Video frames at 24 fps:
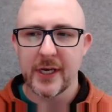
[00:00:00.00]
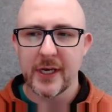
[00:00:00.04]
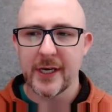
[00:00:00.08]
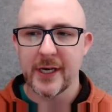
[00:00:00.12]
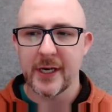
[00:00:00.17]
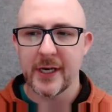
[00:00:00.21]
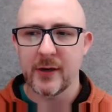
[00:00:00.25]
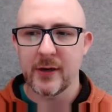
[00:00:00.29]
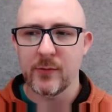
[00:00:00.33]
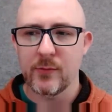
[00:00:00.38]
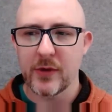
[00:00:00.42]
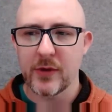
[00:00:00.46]

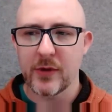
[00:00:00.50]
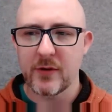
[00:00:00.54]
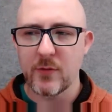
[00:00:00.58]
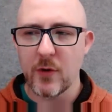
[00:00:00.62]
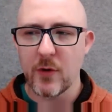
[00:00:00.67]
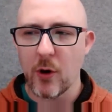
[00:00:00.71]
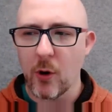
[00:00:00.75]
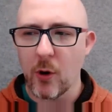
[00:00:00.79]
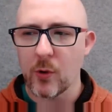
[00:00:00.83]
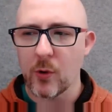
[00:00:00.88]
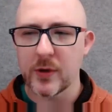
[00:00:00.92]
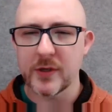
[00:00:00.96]
But I'm
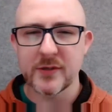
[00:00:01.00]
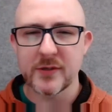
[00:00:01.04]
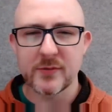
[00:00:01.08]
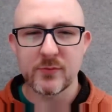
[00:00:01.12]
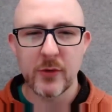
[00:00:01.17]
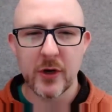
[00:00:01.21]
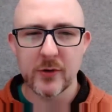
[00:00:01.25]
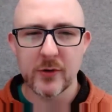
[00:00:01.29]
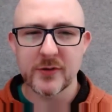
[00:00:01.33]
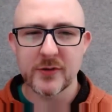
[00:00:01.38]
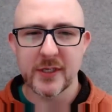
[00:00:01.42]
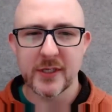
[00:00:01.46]
always
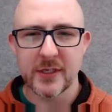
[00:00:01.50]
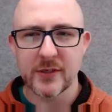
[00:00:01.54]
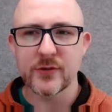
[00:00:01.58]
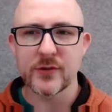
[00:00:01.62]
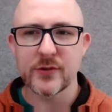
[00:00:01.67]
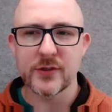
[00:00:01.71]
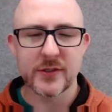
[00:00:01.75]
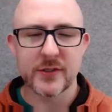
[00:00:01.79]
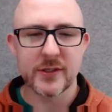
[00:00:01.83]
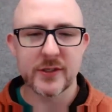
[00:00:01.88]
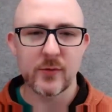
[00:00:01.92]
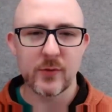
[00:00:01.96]
most
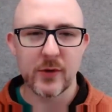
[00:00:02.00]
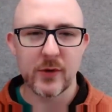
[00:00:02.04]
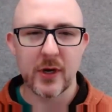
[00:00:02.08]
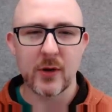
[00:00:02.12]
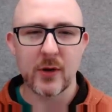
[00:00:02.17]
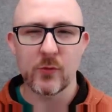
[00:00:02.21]
interested when